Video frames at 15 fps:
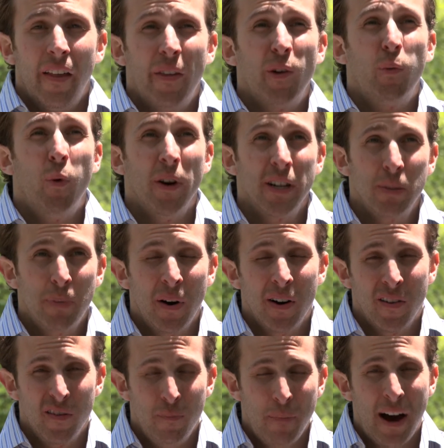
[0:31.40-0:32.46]
The worst
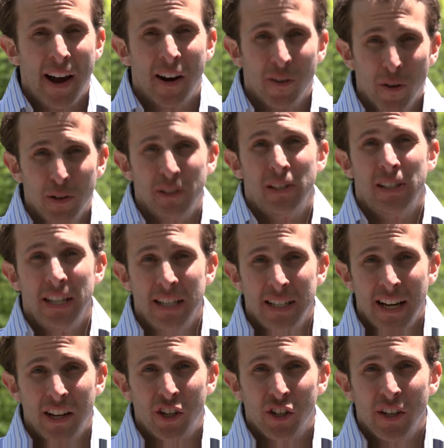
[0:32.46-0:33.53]
part of my Crohn's disease
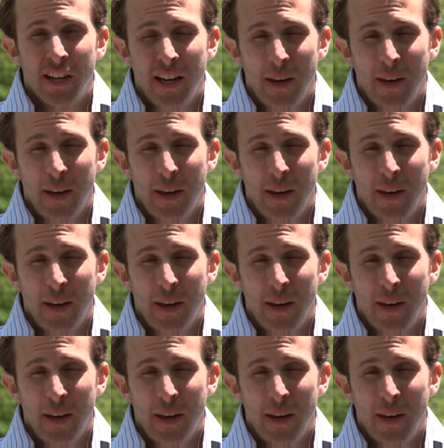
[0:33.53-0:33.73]
actually